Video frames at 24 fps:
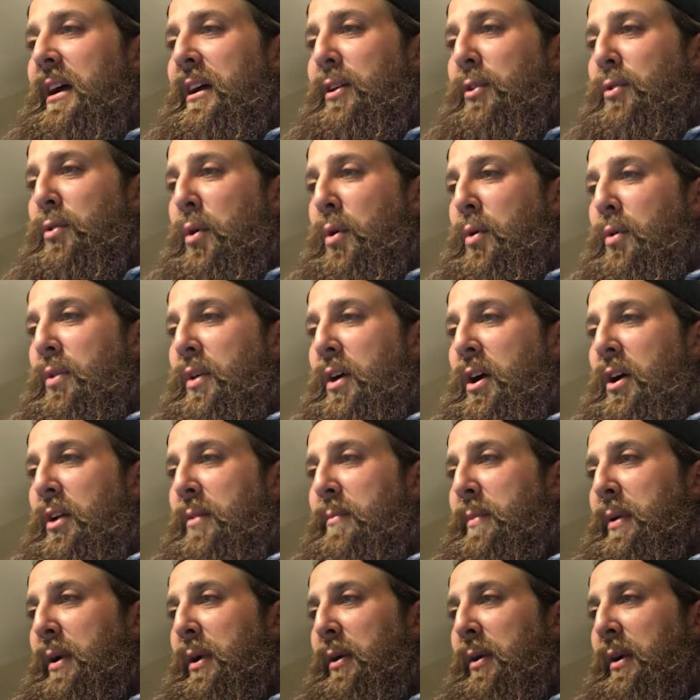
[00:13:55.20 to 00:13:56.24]
growth on
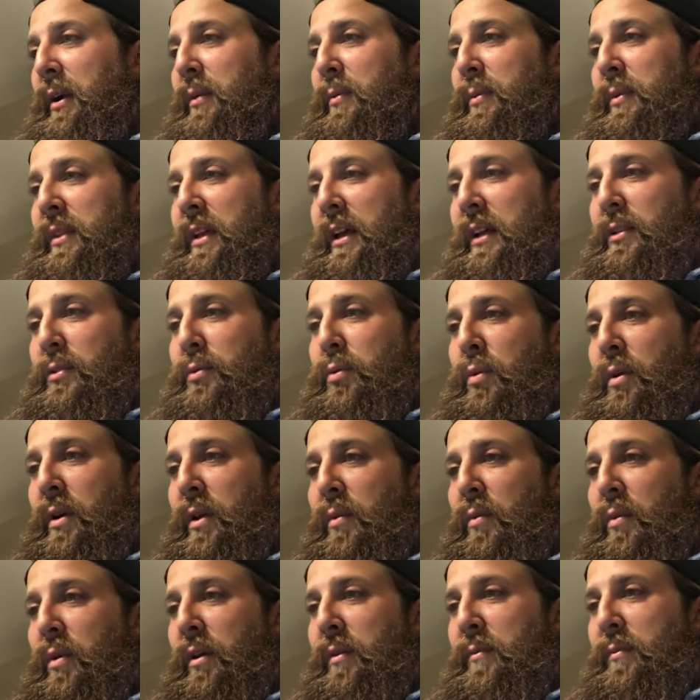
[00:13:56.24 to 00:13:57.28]
period with that
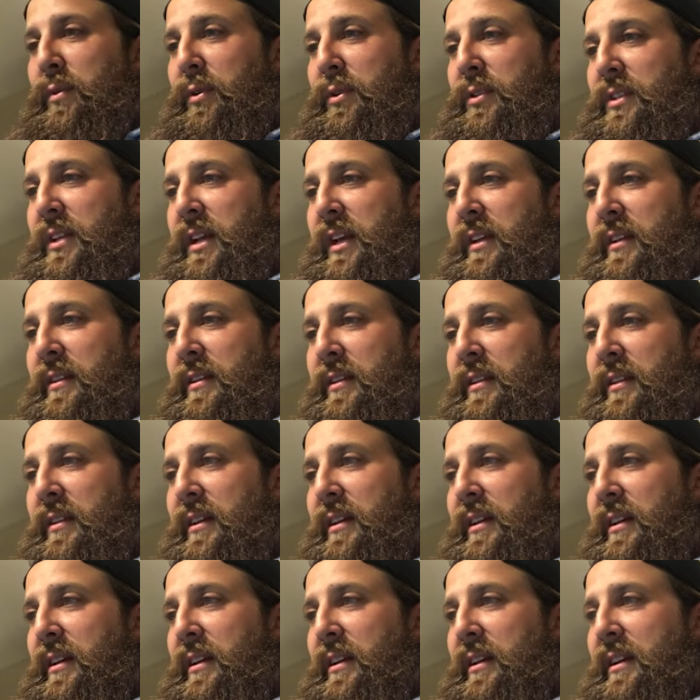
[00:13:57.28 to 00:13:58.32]
21%.
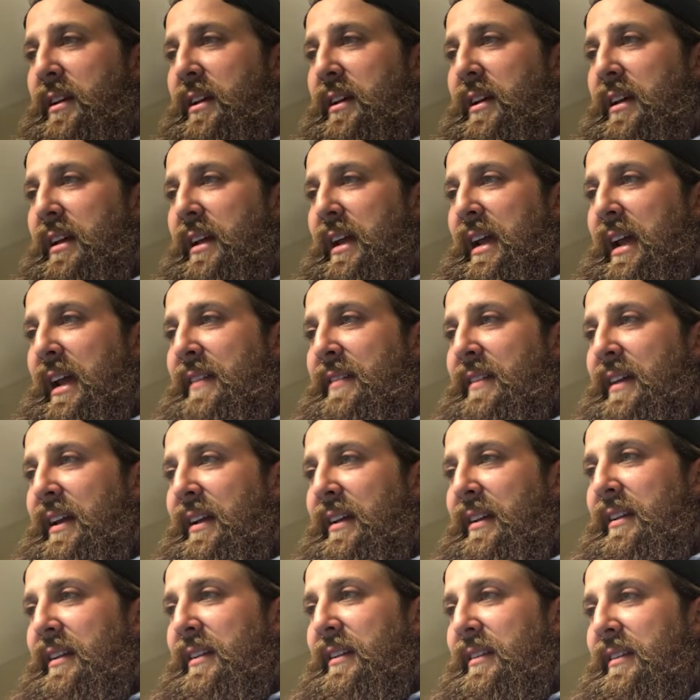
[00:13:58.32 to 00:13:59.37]
And
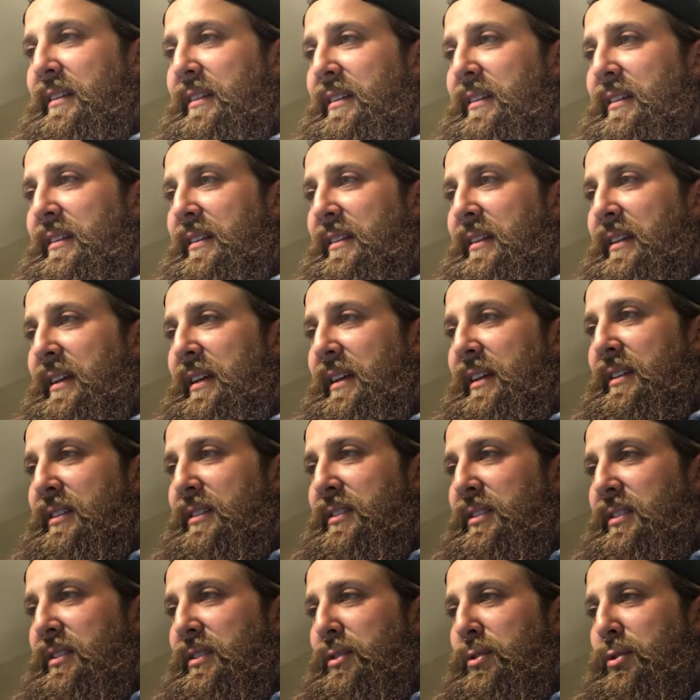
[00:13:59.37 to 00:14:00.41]
that
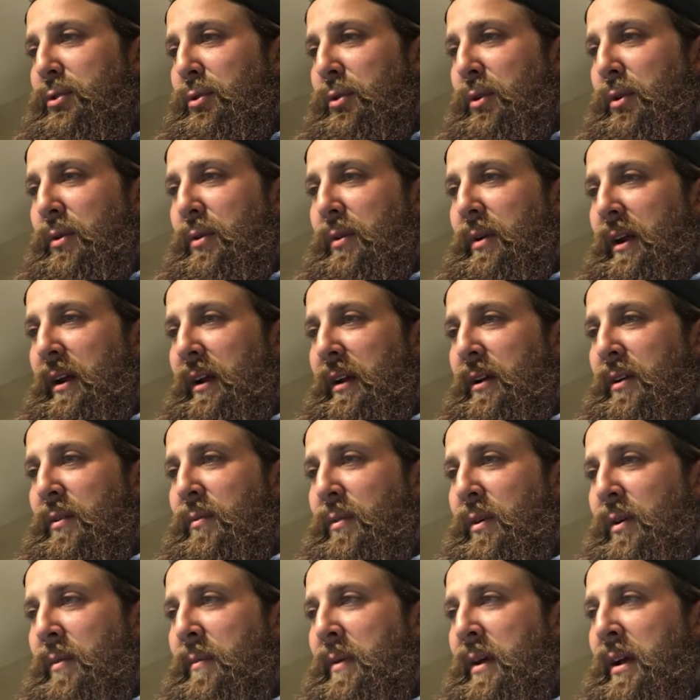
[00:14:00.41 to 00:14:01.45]
is true. Hang on,
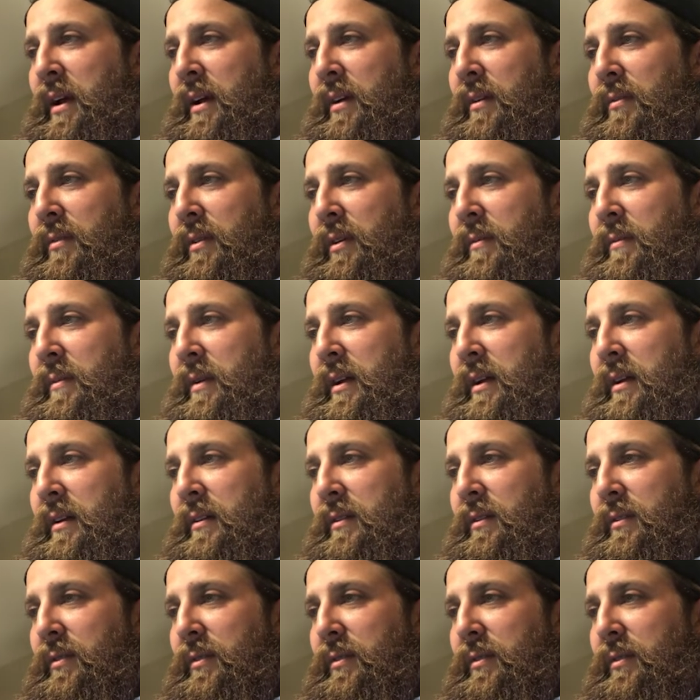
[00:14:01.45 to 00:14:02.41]
where am I at?